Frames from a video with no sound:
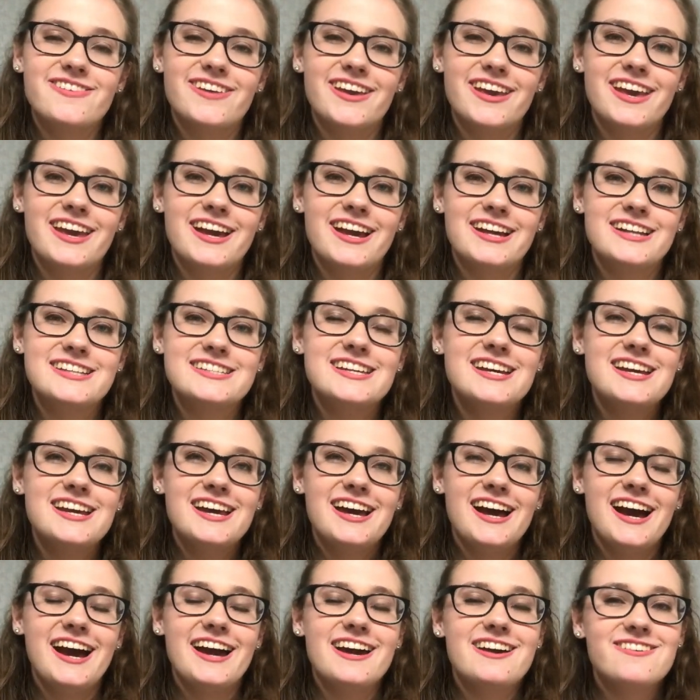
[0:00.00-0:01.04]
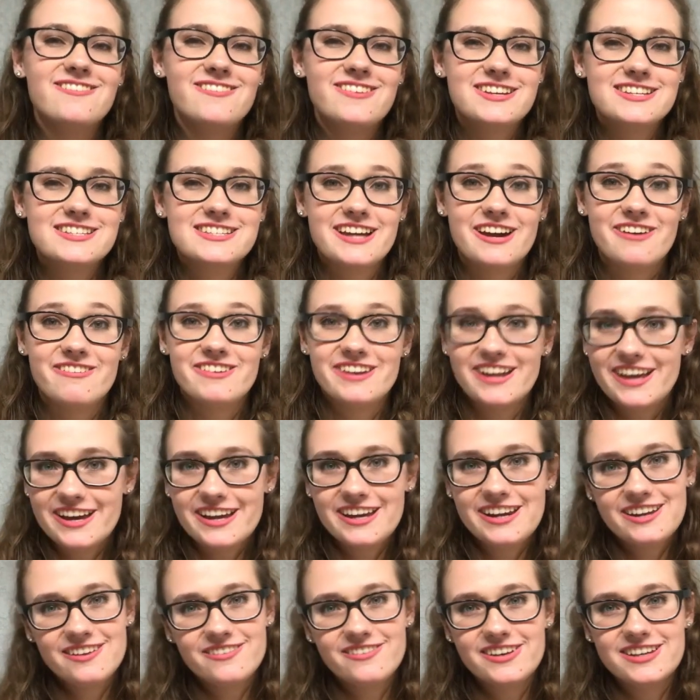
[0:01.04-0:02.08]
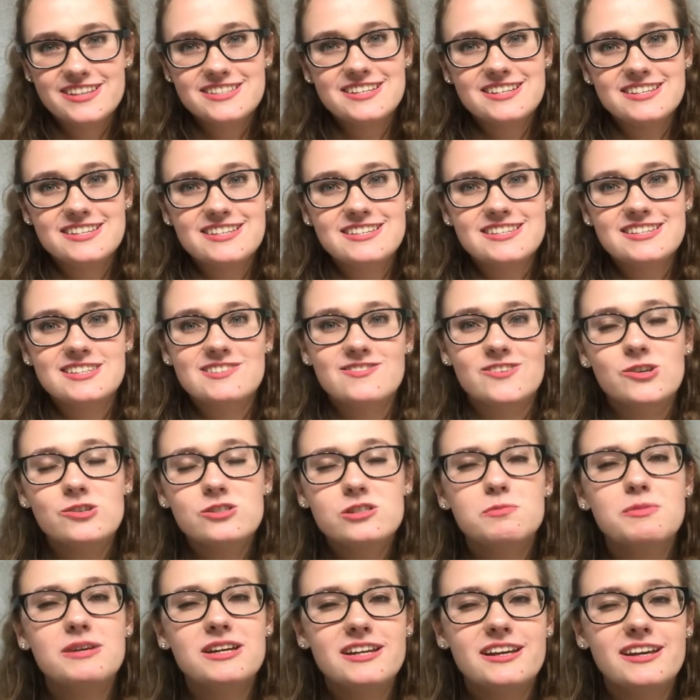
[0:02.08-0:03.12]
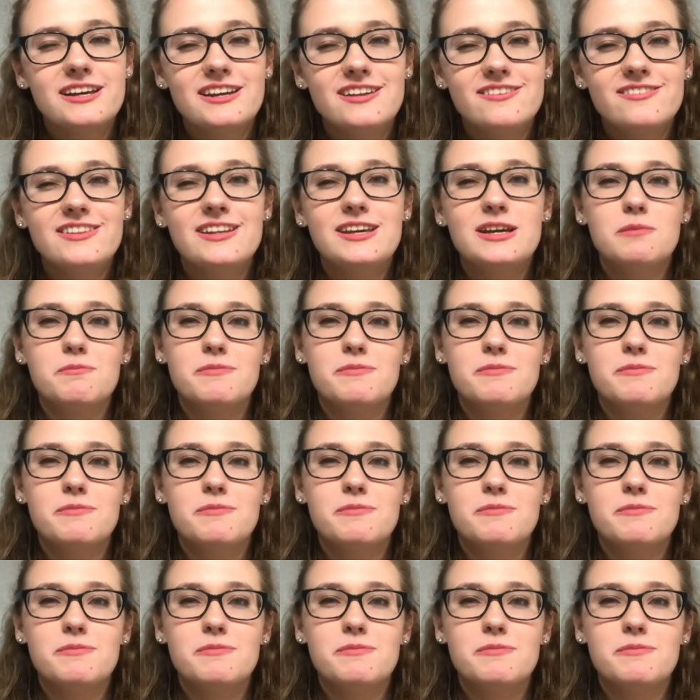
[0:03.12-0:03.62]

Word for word: and I don't want to sound negative because this isn't supposed to be a negative thing,